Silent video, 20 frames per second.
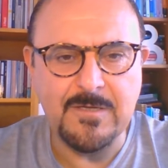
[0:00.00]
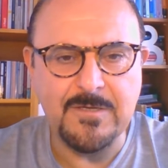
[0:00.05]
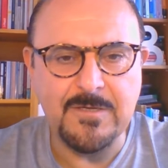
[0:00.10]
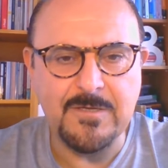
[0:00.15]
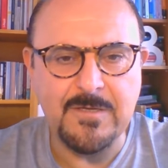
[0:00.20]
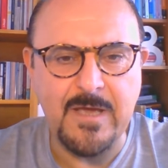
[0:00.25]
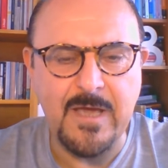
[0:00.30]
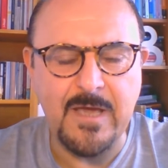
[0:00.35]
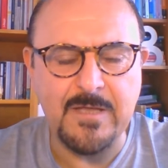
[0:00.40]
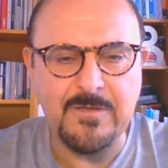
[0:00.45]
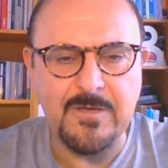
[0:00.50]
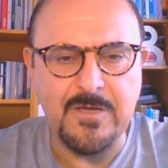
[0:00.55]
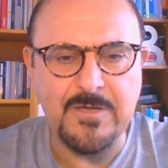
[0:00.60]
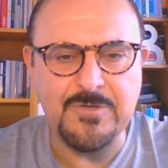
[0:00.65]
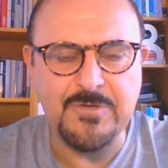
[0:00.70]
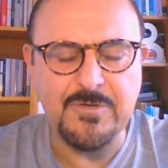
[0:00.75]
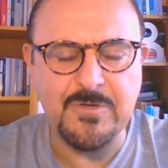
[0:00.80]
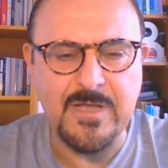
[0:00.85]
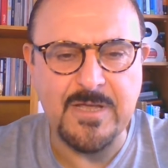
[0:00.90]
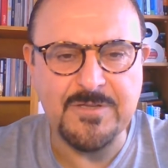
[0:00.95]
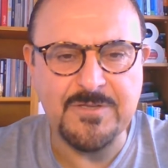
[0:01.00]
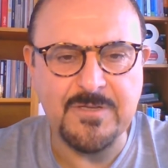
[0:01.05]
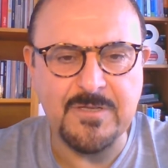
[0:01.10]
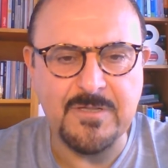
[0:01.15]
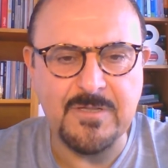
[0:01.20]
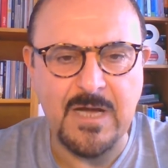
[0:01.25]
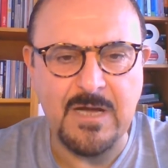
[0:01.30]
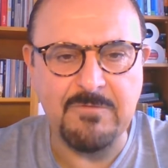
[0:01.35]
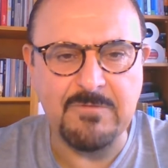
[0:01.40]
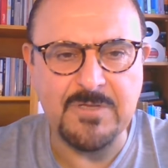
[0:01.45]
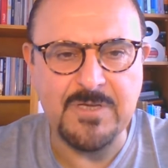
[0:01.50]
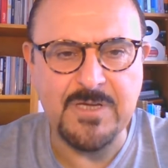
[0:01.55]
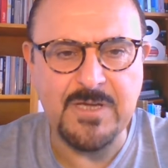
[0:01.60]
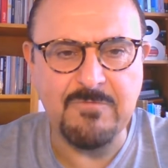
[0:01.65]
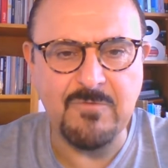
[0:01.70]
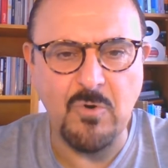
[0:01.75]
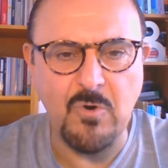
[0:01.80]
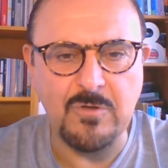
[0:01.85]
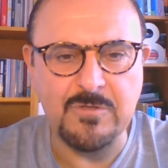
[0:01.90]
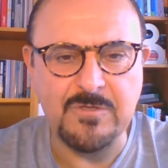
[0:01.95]
at each lesson I will
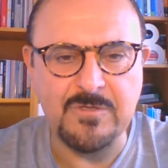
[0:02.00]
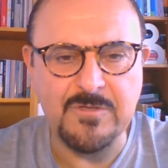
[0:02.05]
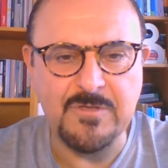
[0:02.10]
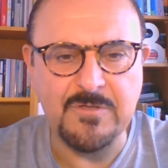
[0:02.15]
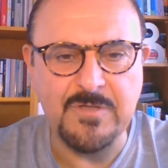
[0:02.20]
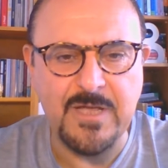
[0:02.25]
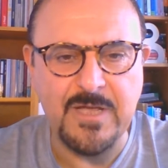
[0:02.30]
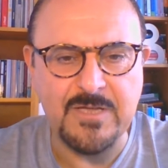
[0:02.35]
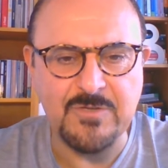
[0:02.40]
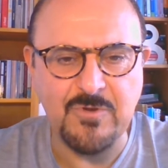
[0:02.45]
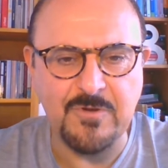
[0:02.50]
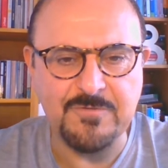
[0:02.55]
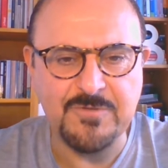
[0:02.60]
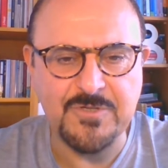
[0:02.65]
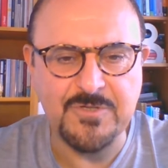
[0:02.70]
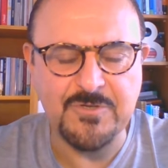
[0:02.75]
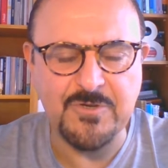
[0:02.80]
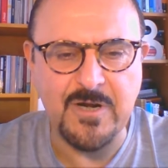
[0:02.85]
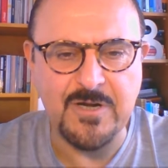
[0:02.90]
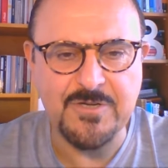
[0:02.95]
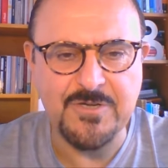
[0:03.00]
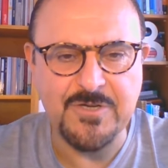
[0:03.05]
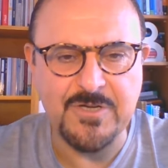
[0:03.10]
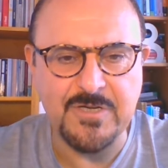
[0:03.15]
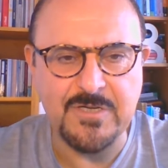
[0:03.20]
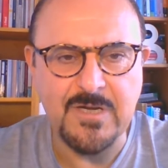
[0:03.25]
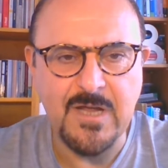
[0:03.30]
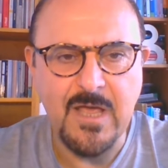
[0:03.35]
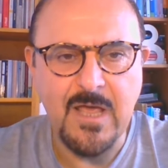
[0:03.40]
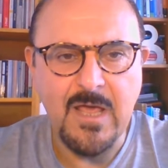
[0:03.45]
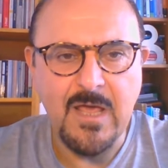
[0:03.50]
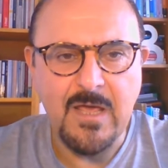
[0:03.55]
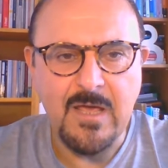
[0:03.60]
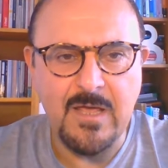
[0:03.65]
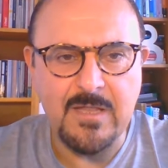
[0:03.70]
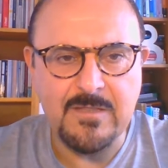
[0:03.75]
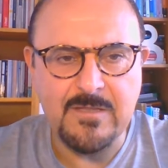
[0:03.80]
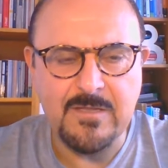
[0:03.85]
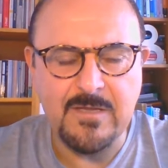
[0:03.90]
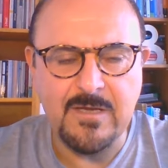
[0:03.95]
give all the details of structure and